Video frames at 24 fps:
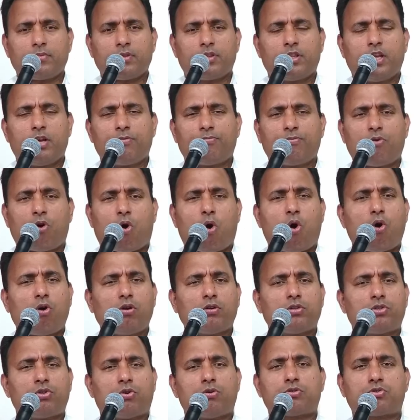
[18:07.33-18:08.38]
Therefore,
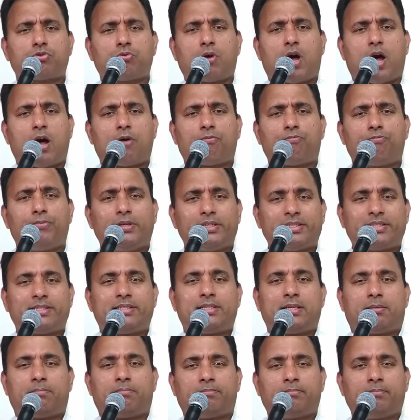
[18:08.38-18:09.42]
all those who have
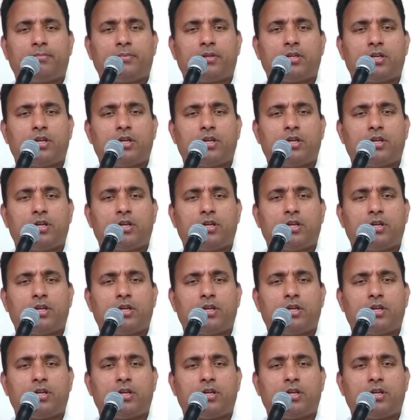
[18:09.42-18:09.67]
wisdom,